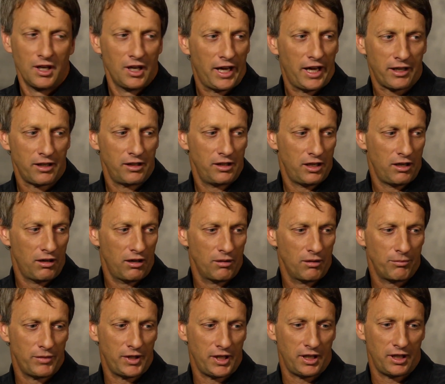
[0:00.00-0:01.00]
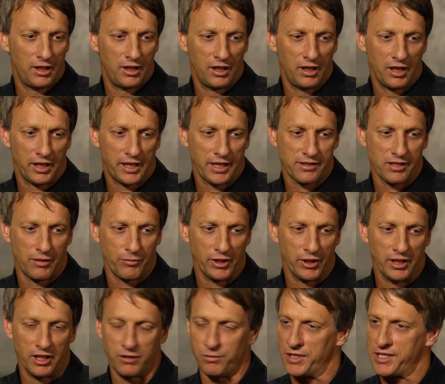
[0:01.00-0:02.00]
I don't know. I'm. Uh, I guess I'm the
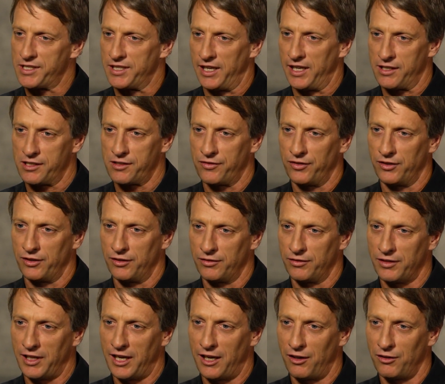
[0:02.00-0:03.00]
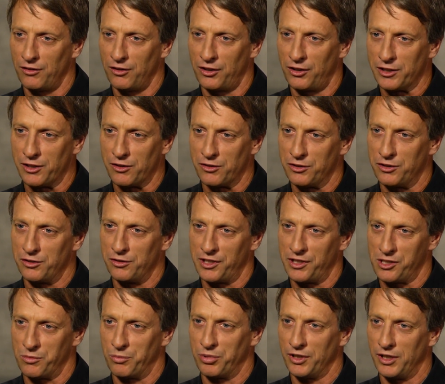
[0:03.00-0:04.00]
litmus test for how long you can do it
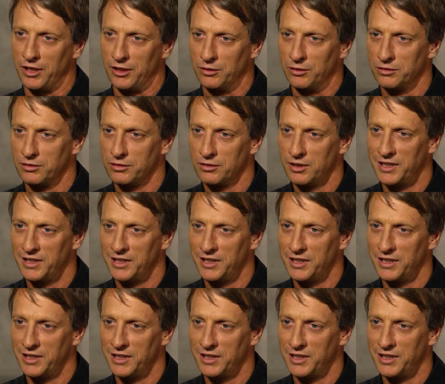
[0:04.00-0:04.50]
as a pro.